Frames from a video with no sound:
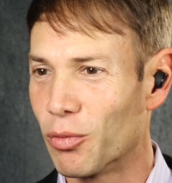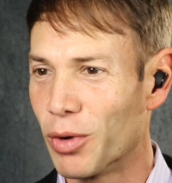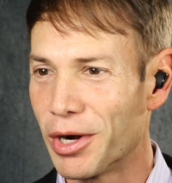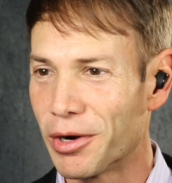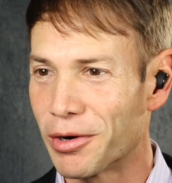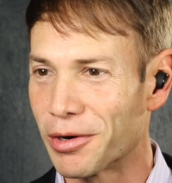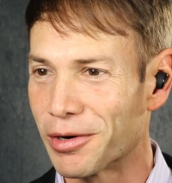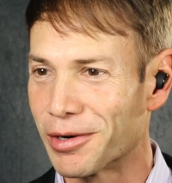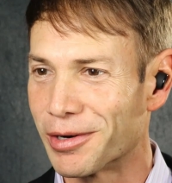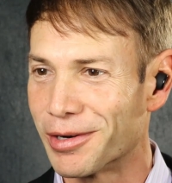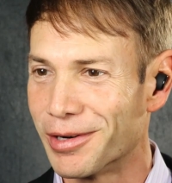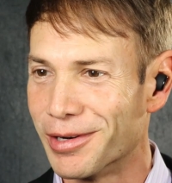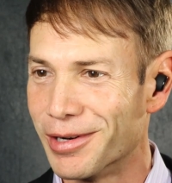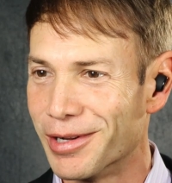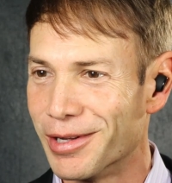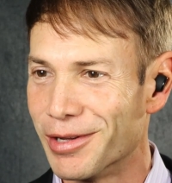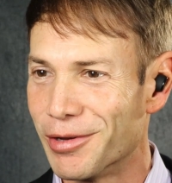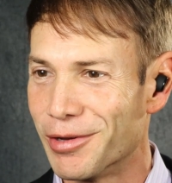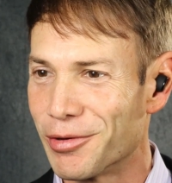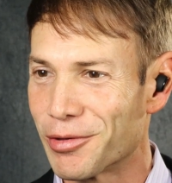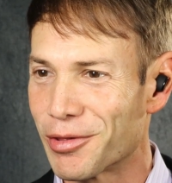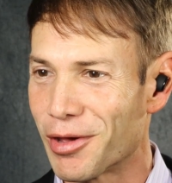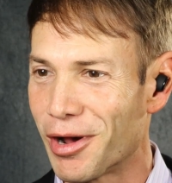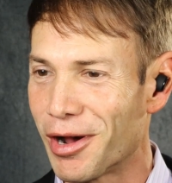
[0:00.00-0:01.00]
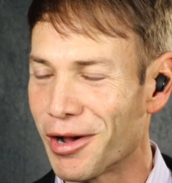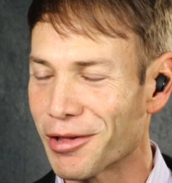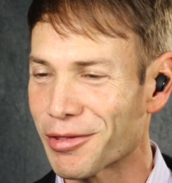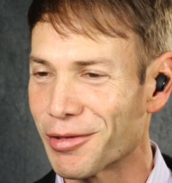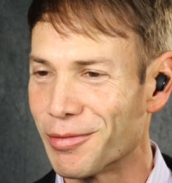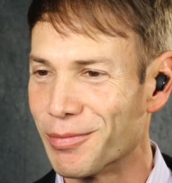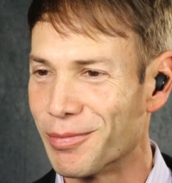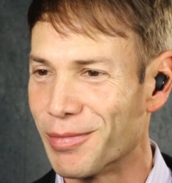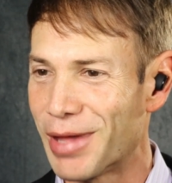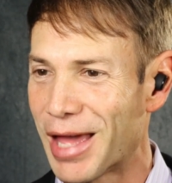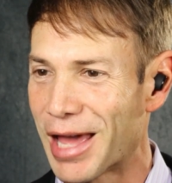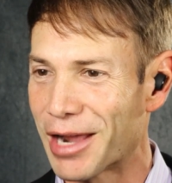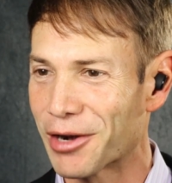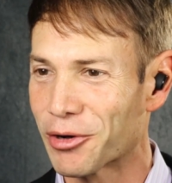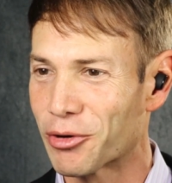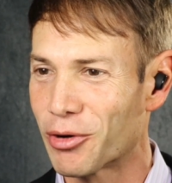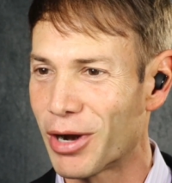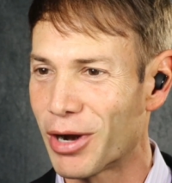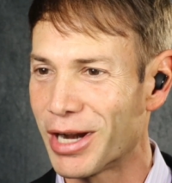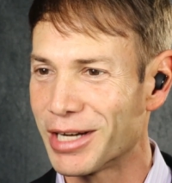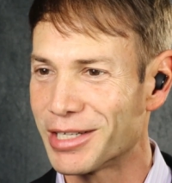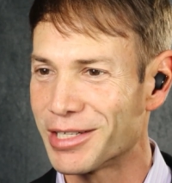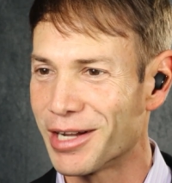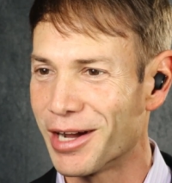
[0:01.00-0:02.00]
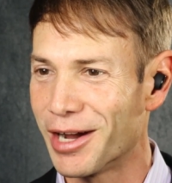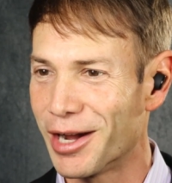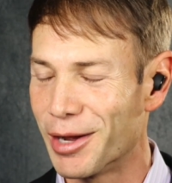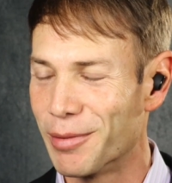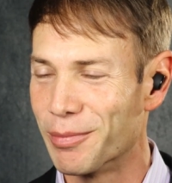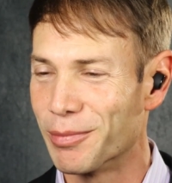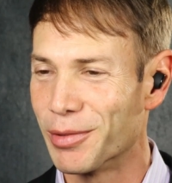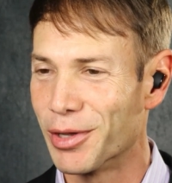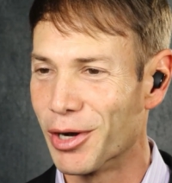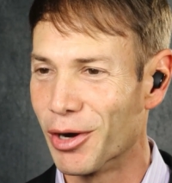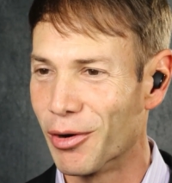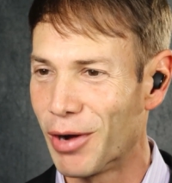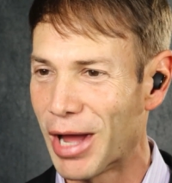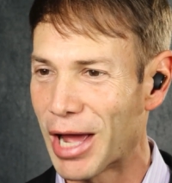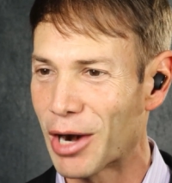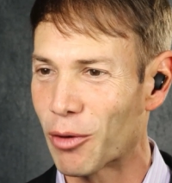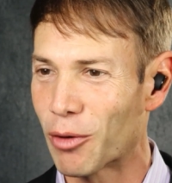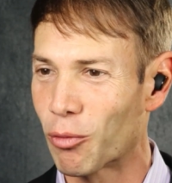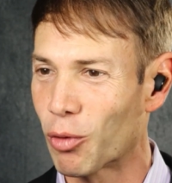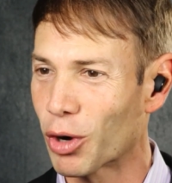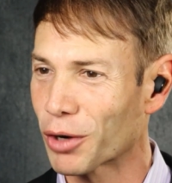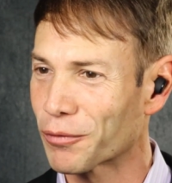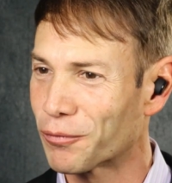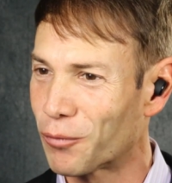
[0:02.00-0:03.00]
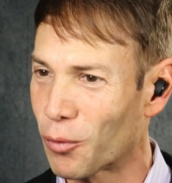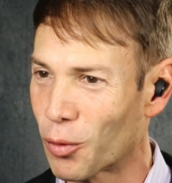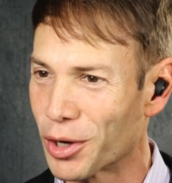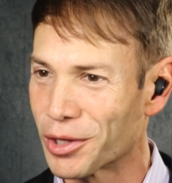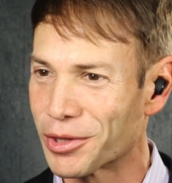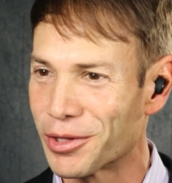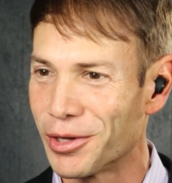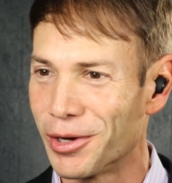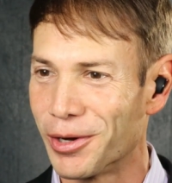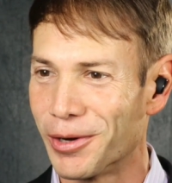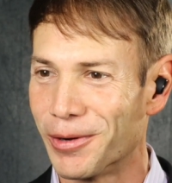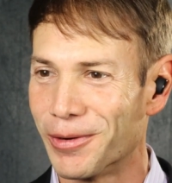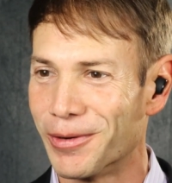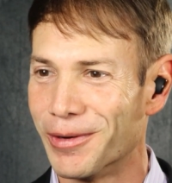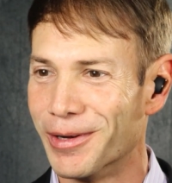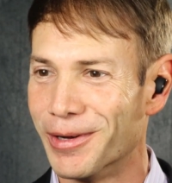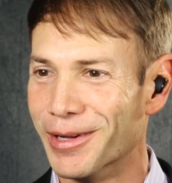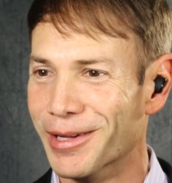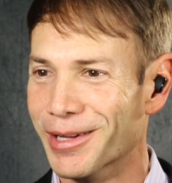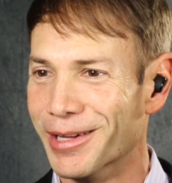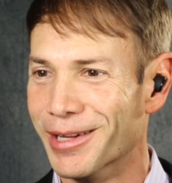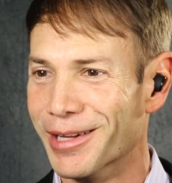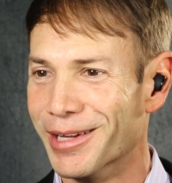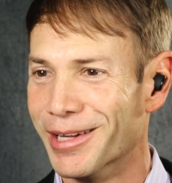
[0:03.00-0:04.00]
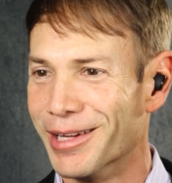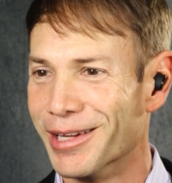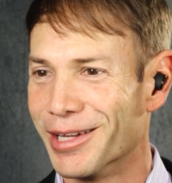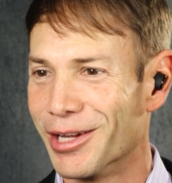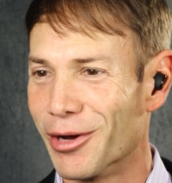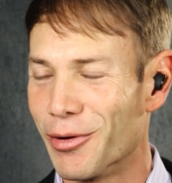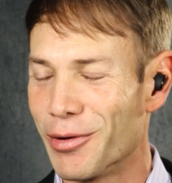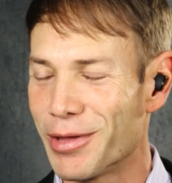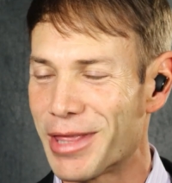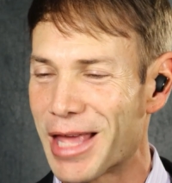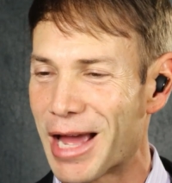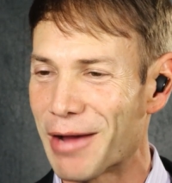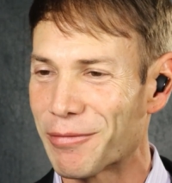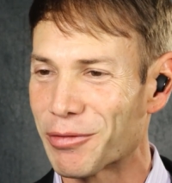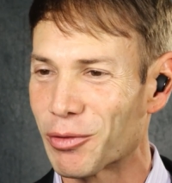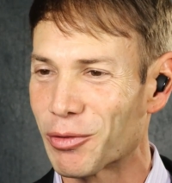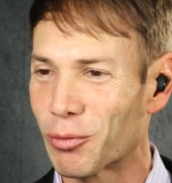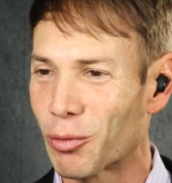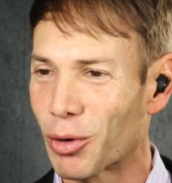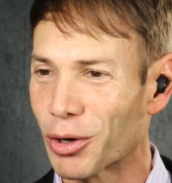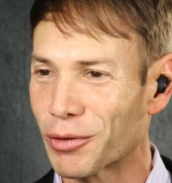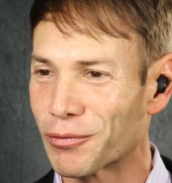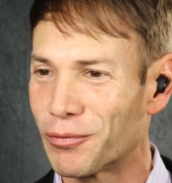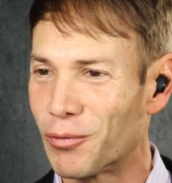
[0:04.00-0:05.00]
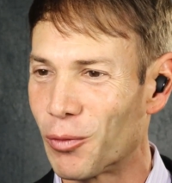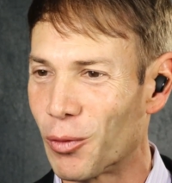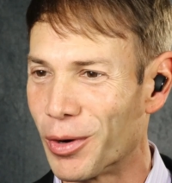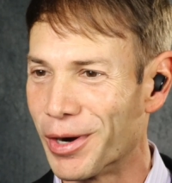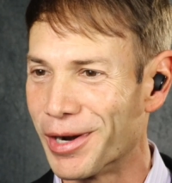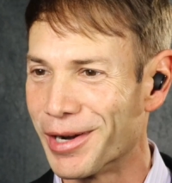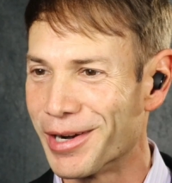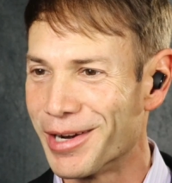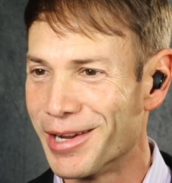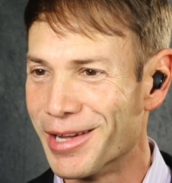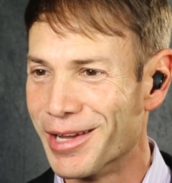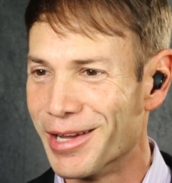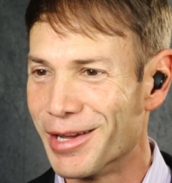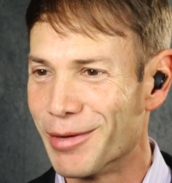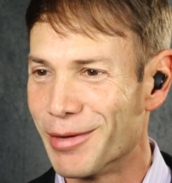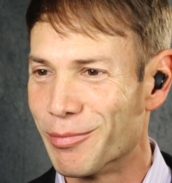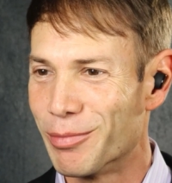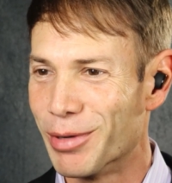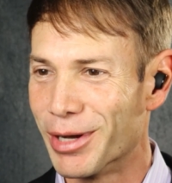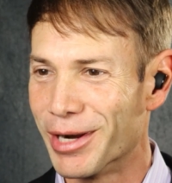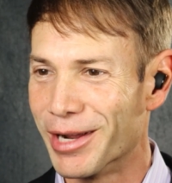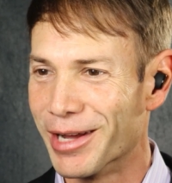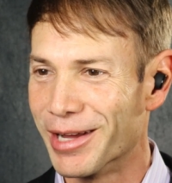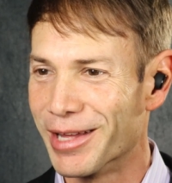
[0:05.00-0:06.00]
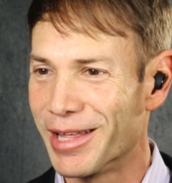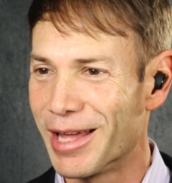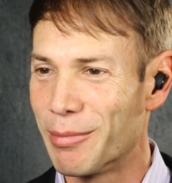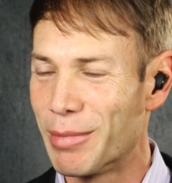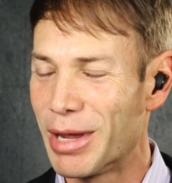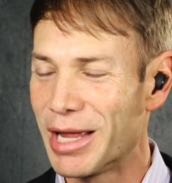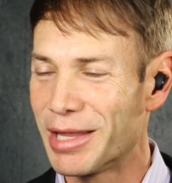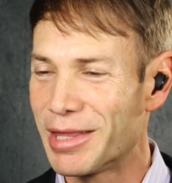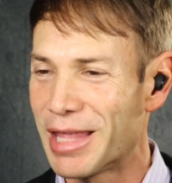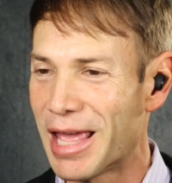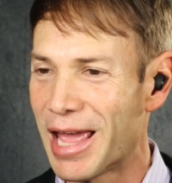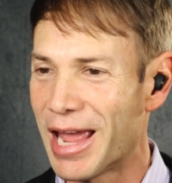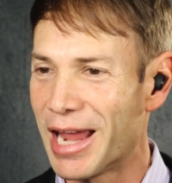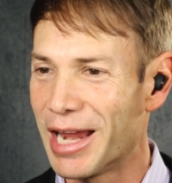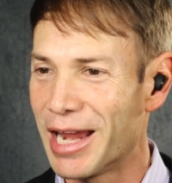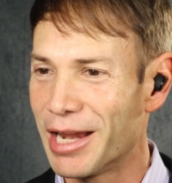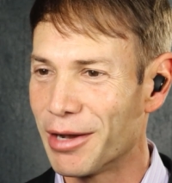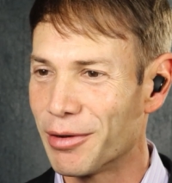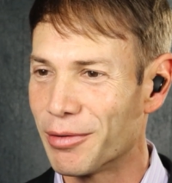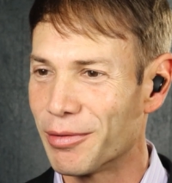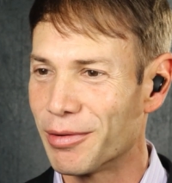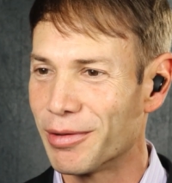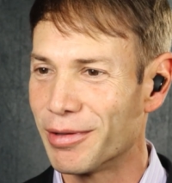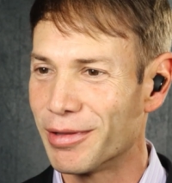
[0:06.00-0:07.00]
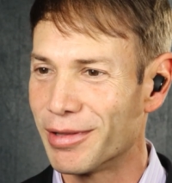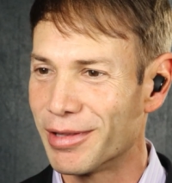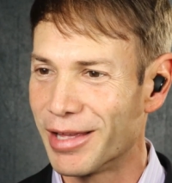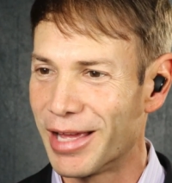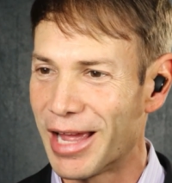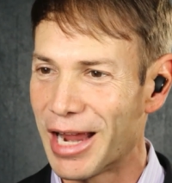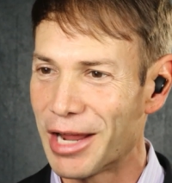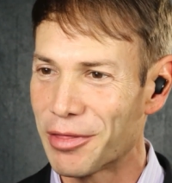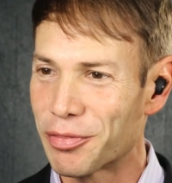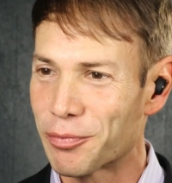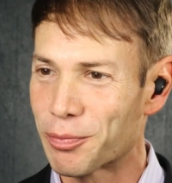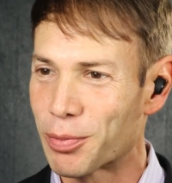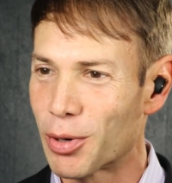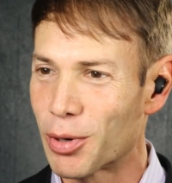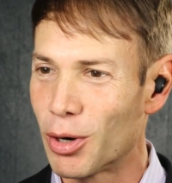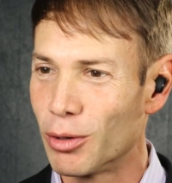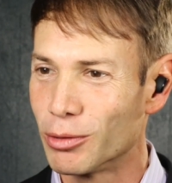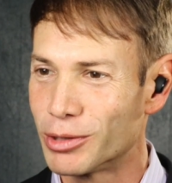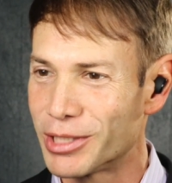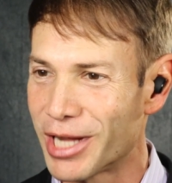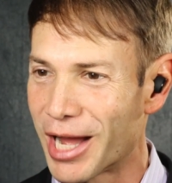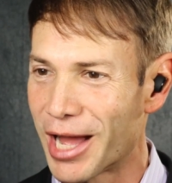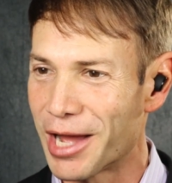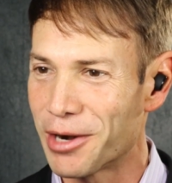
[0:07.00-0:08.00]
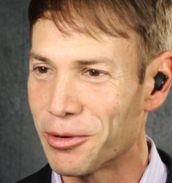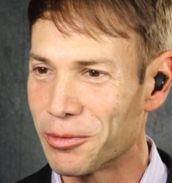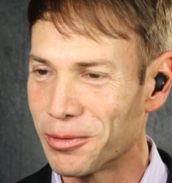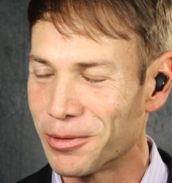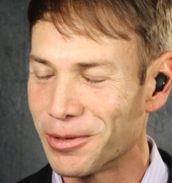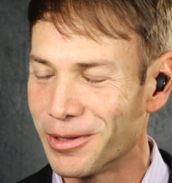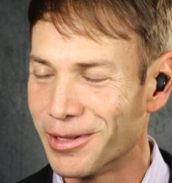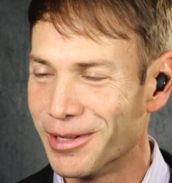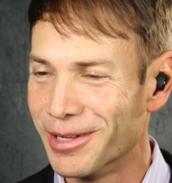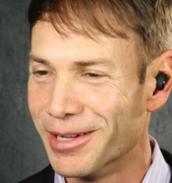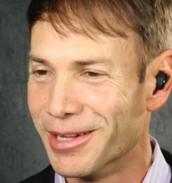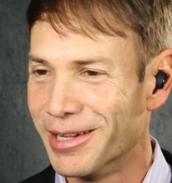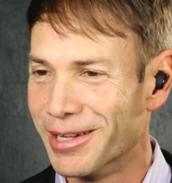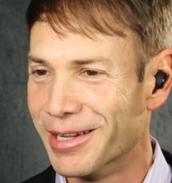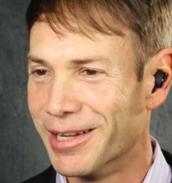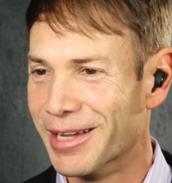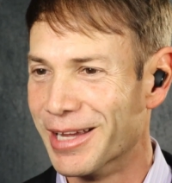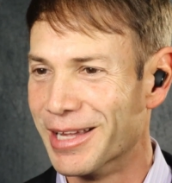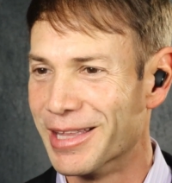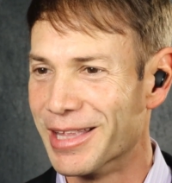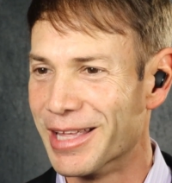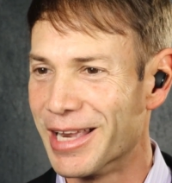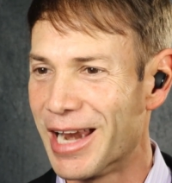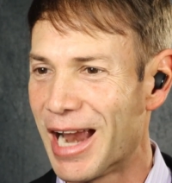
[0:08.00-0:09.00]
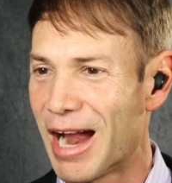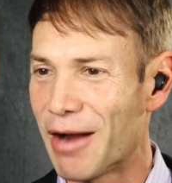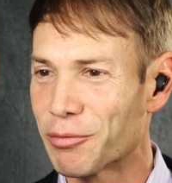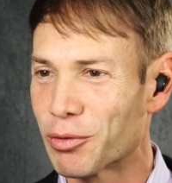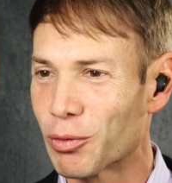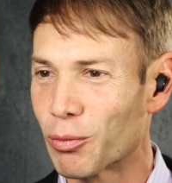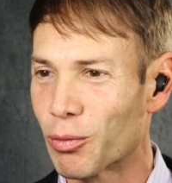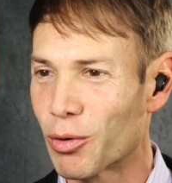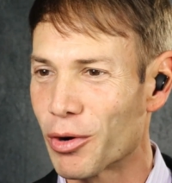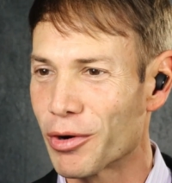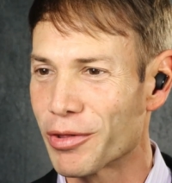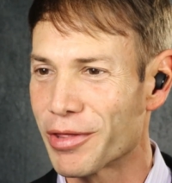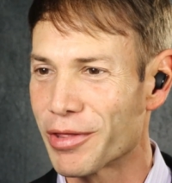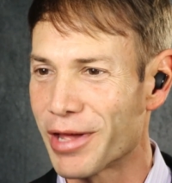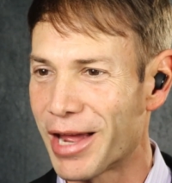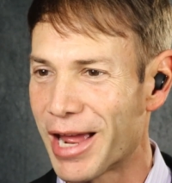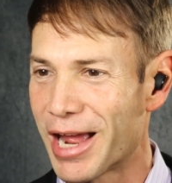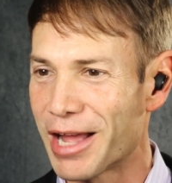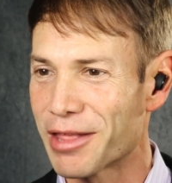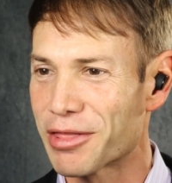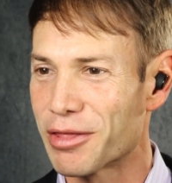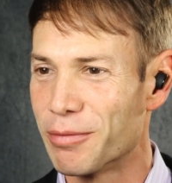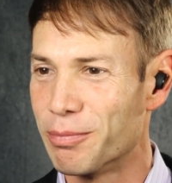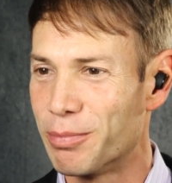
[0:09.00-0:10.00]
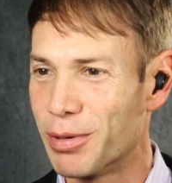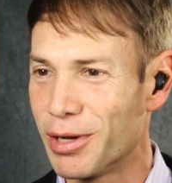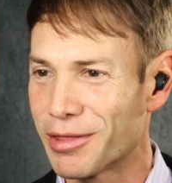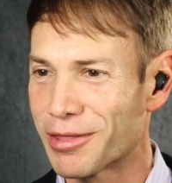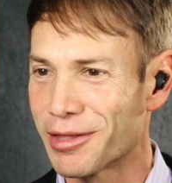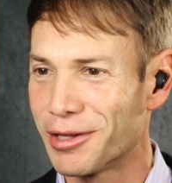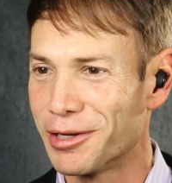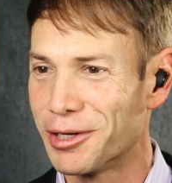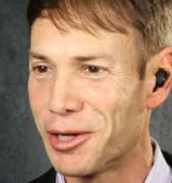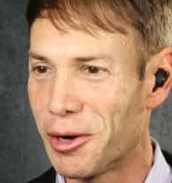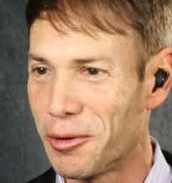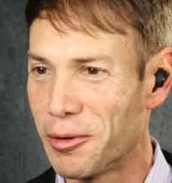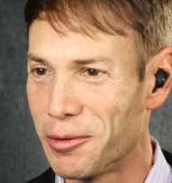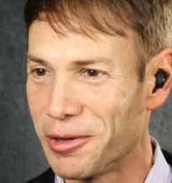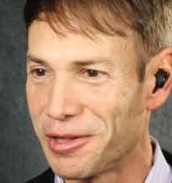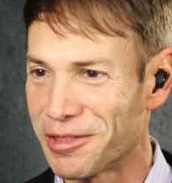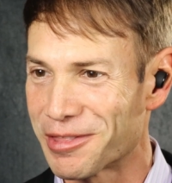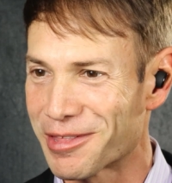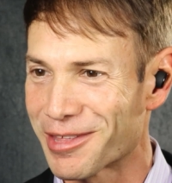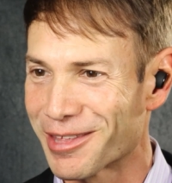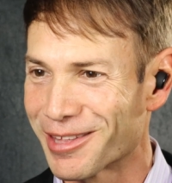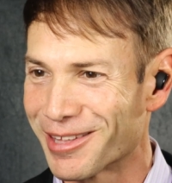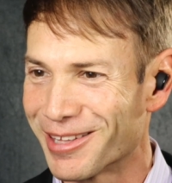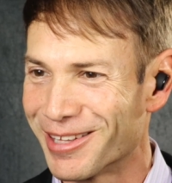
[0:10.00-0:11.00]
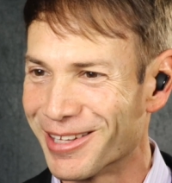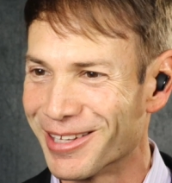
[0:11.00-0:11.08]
winner. It was awesome. Had a great time. Had to work for it though. You always have to work for it. But that made the eighth pro title. And then afterwards, I had some pizza and donuts.